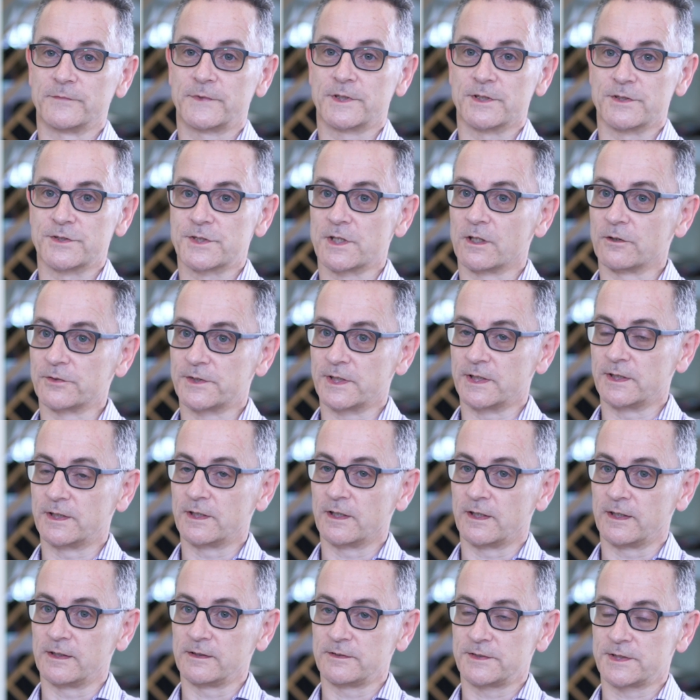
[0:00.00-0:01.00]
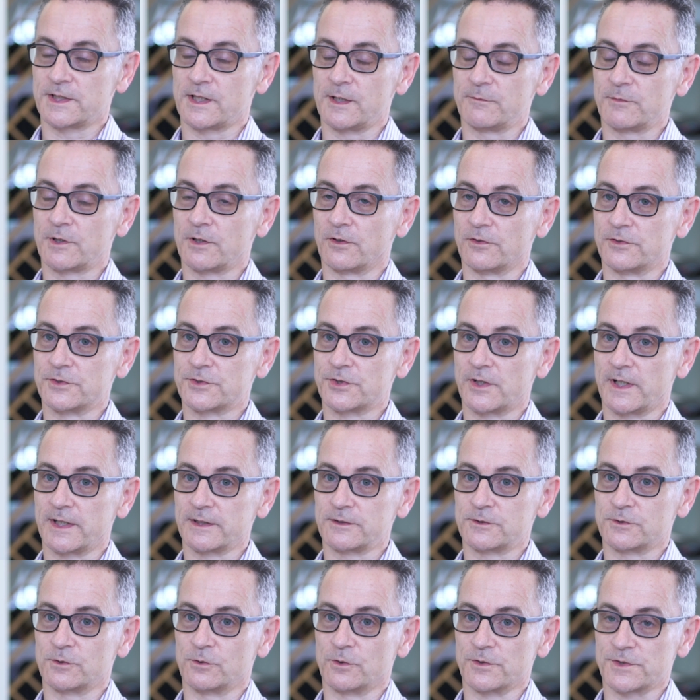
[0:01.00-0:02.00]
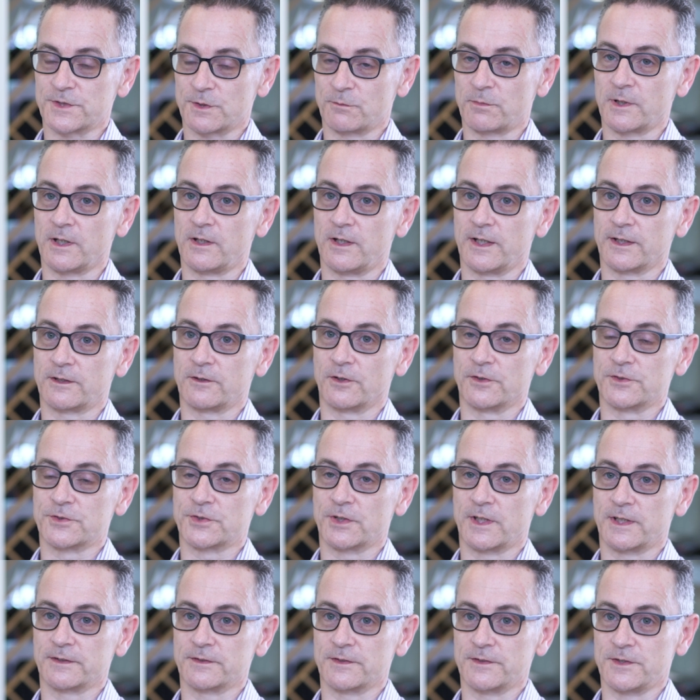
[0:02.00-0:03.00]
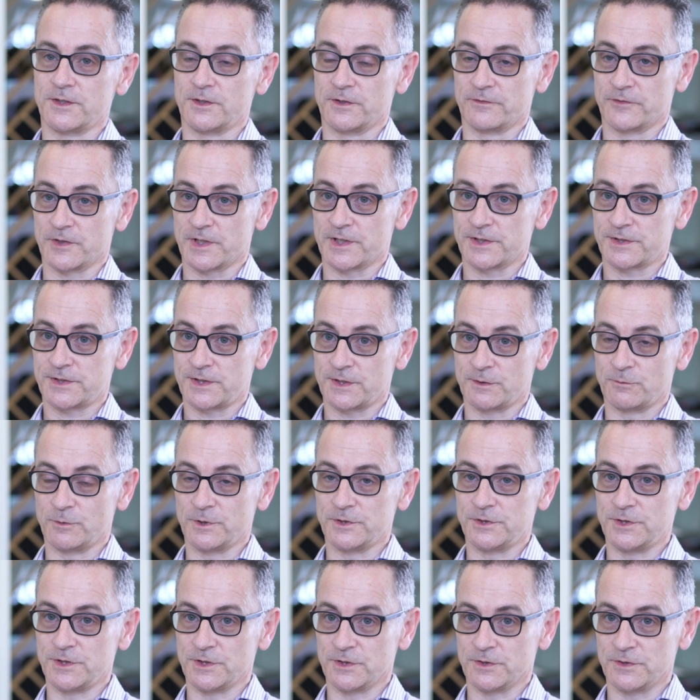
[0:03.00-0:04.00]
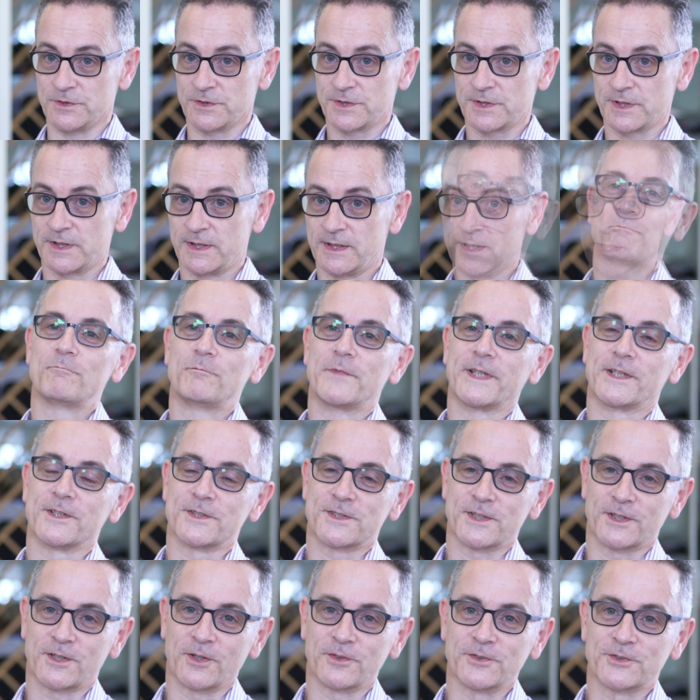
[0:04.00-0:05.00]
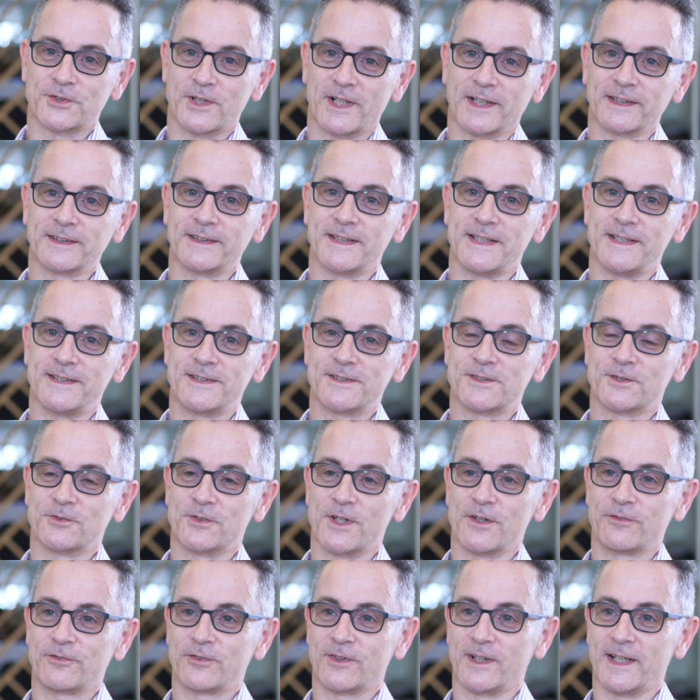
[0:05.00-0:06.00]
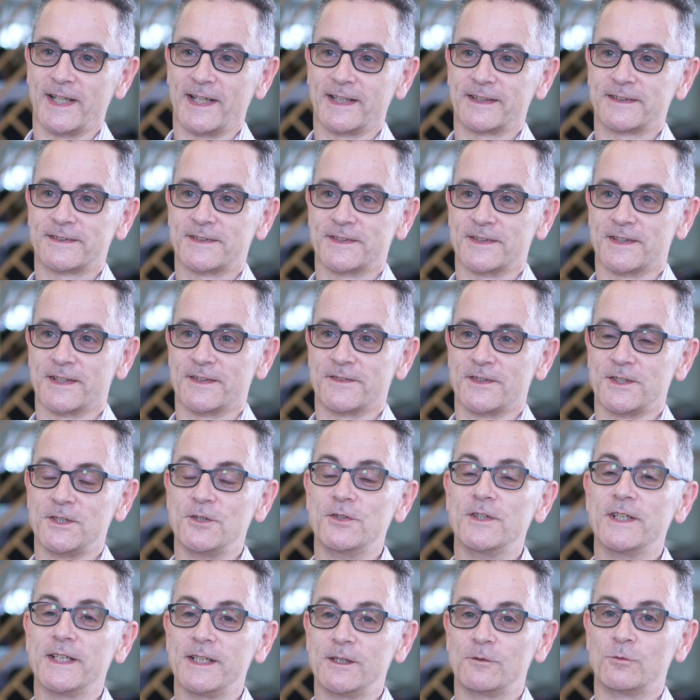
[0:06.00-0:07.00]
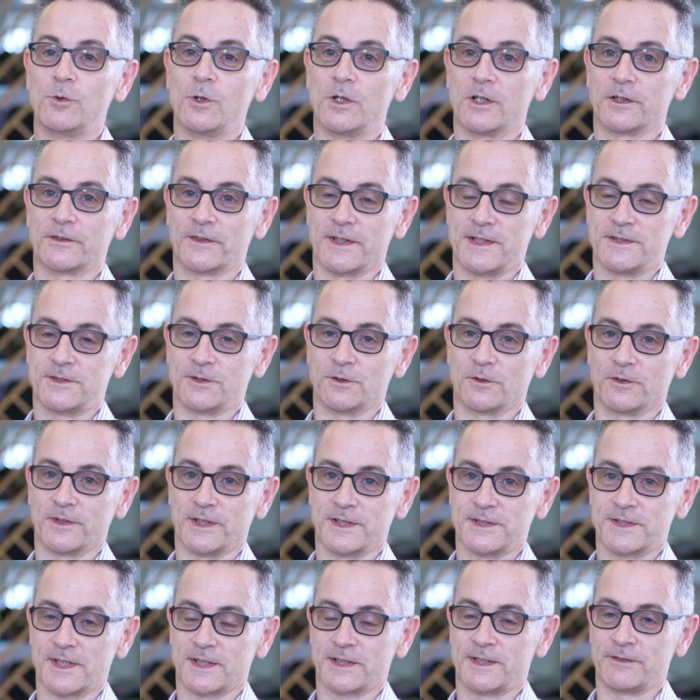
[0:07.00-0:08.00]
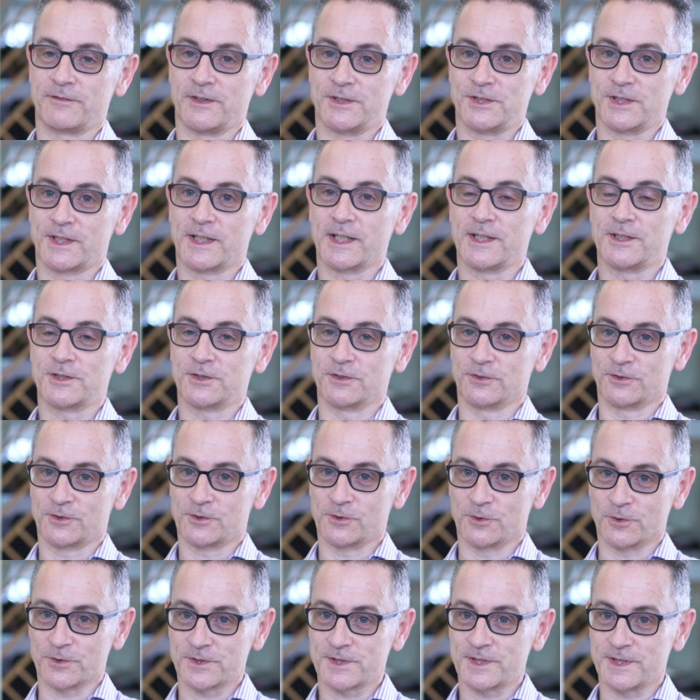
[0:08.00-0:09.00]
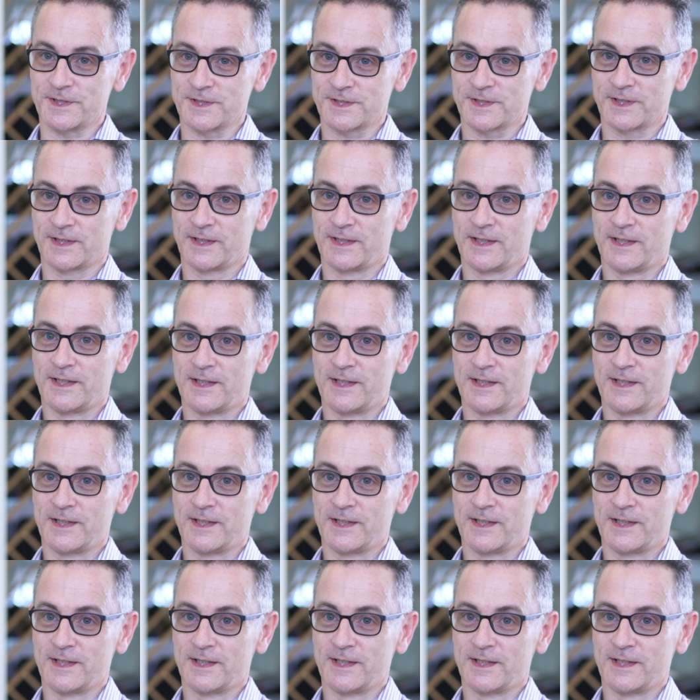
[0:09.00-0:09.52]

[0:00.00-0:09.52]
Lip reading: consulting type contract or supplier contract that the university would use, because the contract needs to reflect the unique work they do on executive education courses.